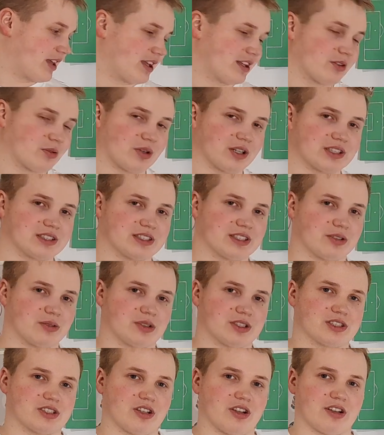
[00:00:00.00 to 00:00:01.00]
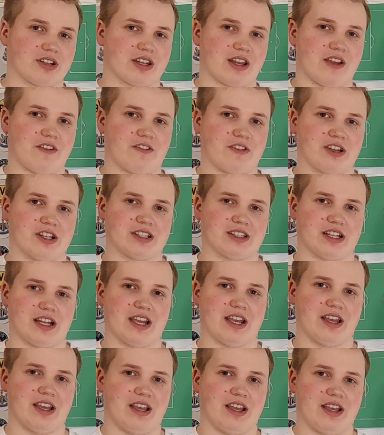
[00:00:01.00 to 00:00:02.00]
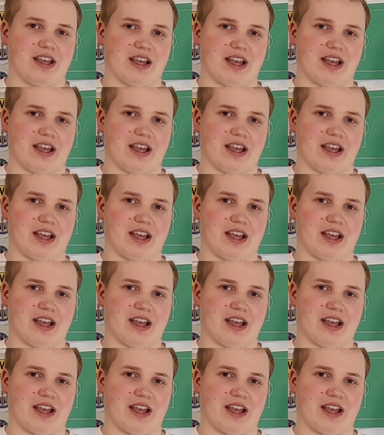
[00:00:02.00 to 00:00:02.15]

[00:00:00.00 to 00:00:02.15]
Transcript: interesting result, definitely,